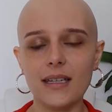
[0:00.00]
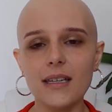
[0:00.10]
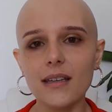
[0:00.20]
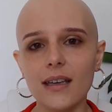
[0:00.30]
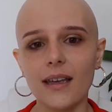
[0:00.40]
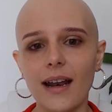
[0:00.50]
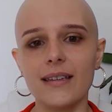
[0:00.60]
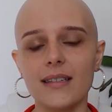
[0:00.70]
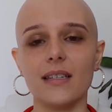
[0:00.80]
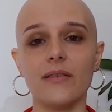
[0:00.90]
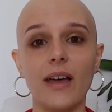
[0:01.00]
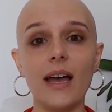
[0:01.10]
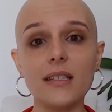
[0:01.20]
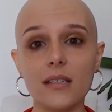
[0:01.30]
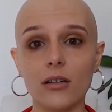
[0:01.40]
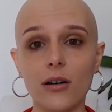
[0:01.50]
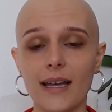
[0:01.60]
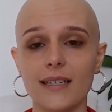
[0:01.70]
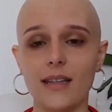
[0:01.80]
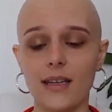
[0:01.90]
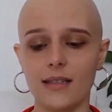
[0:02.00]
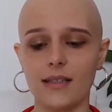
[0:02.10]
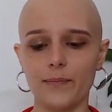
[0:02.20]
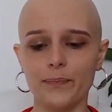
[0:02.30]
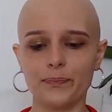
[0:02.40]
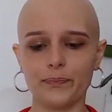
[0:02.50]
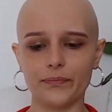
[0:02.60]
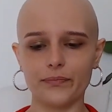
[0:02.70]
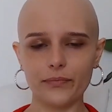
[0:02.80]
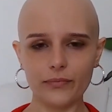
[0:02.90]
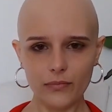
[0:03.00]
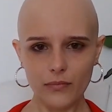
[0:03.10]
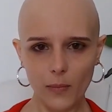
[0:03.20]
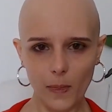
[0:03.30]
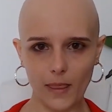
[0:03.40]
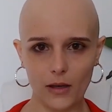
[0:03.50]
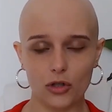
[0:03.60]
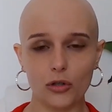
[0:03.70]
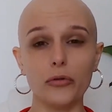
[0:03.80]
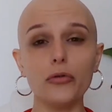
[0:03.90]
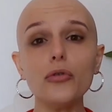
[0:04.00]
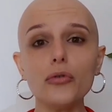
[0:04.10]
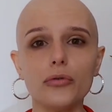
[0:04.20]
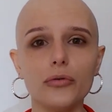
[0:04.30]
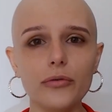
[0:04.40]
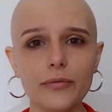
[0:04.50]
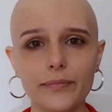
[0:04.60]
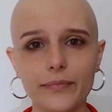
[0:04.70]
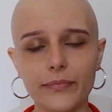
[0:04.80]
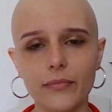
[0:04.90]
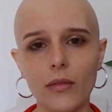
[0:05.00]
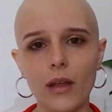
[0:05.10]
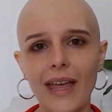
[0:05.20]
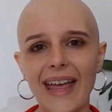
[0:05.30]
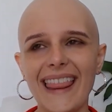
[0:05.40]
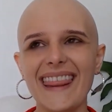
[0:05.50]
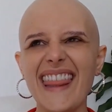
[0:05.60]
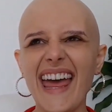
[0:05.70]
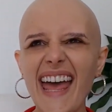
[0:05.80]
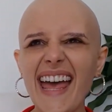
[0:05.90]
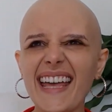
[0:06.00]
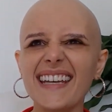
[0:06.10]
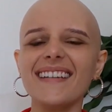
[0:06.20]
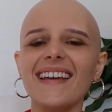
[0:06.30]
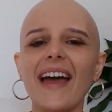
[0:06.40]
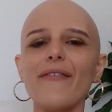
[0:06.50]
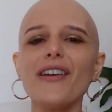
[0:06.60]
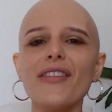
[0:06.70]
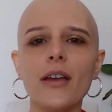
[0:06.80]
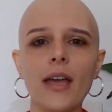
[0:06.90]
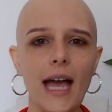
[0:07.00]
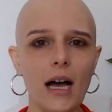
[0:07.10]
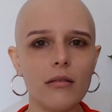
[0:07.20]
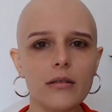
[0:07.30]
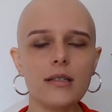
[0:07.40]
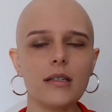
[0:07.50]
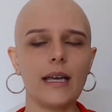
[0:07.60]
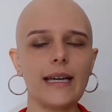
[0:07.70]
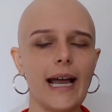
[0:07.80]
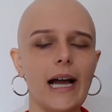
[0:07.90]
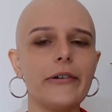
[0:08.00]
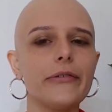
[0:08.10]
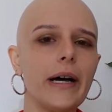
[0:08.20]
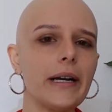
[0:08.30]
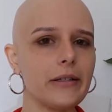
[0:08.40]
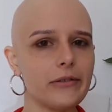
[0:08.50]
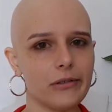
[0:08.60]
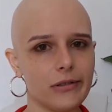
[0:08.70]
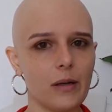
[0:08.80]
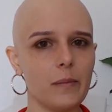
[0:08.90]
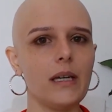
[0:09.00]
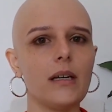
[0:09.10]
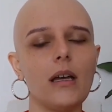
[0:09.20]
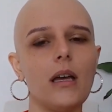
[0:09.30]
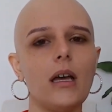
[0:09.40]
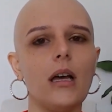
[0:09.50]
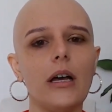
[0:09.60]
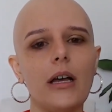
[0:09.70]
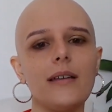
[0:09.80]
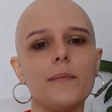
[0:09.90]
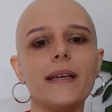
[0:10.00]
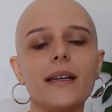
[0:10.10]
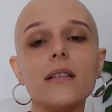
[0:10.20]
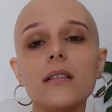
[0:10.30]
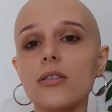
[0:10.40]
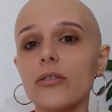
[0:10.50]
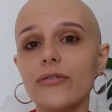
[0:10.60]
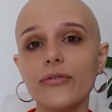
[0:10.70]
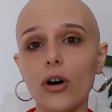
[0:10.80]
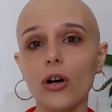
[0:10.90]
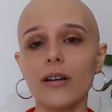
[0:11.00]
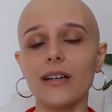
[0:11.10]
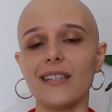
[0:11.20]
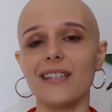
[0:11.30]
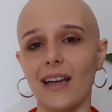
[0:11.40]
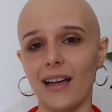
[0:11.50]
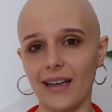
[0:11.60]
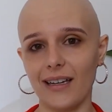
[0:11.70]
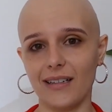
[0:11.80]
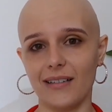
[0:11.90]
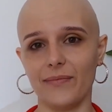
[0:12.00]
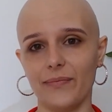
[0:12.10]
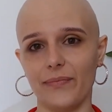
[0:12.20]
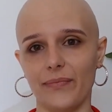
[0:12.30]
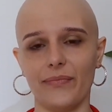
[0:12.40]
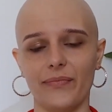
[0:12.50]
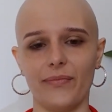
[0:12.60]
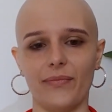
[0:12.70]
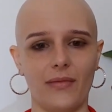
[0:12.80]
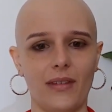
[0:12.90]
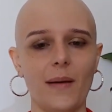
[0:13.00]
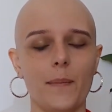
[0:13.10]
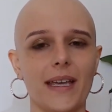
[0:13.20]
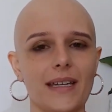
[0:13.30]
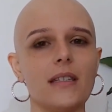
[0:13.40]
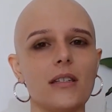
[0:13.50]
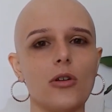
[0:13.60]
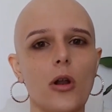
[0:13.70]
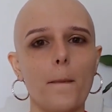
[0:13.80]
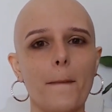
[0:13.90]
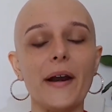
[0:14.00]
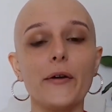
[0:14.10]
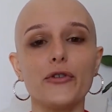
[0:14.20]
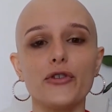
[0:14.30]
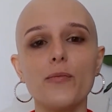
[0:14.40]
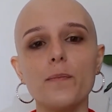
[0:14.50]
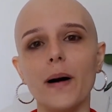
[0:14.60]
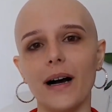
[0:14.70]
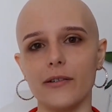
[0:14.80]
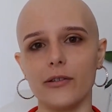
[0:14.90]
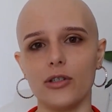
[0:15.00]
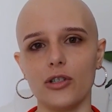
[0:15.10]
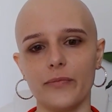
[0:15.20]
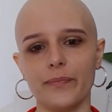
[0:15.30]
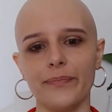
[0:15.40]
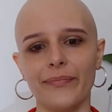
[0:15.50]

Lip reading: seeing it as this vessel, as this tool, then everything else, like how flat is your stomach, begins to fall aside. It begins to not matter so much.